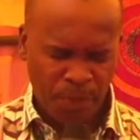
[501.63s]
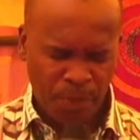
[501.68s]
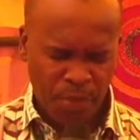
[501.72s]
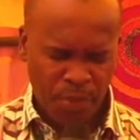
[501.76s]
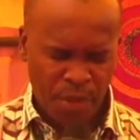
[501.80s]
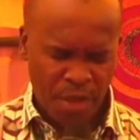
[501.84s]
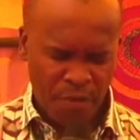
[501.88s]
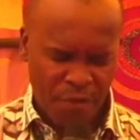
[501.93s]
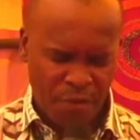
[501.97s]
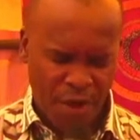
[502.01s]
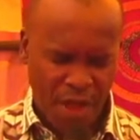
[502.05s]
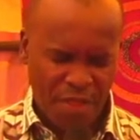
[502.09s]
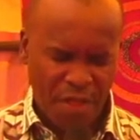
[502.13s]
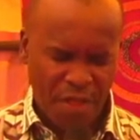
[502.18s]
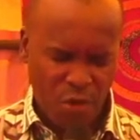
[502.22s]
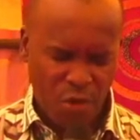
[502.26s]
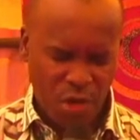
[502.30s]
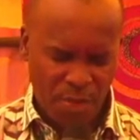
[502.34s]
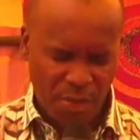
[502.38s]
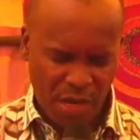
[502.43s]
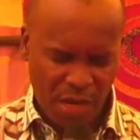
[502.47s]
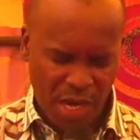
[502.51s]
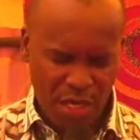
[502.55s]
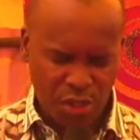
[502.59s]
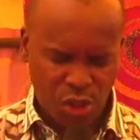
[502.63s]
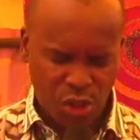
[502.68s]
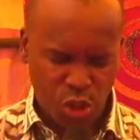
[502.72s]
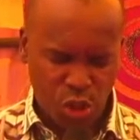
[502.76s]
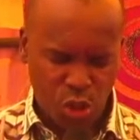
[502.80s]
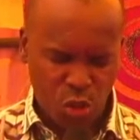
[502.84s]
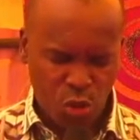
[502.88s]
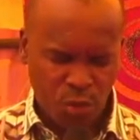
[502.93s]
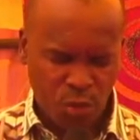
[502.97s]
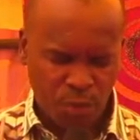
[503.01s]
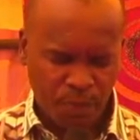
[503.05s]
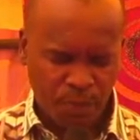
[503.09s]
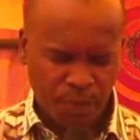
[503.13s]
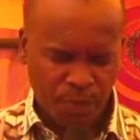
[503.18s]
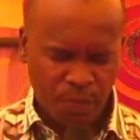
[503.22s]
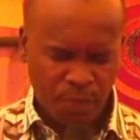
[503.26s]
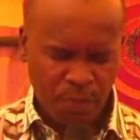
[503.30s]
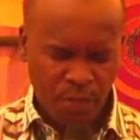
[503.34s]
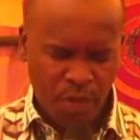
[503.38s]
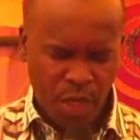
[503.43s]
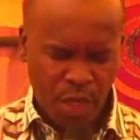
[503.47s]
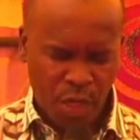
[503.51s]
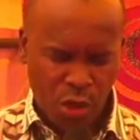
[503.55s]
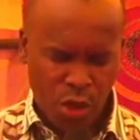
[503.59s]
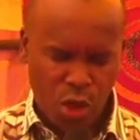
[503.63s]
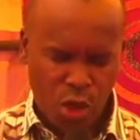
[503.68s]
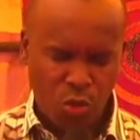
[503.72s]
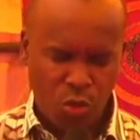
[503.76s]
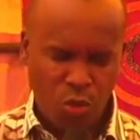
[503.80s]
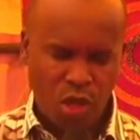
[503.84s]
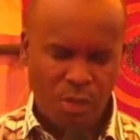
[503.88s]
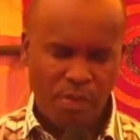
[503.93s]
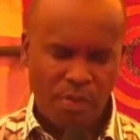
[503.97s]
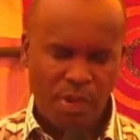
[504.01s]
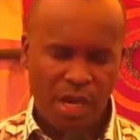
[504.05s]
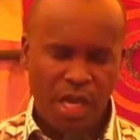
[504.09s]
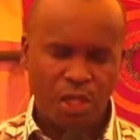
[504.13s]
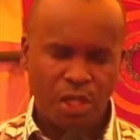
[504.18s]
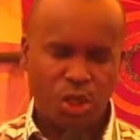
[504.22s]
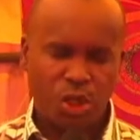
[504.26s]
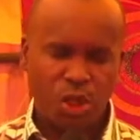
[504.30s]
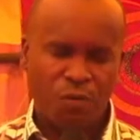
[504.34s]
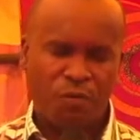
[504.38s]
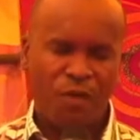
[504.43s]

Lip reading: Father, we bless you. Lord, we bless you.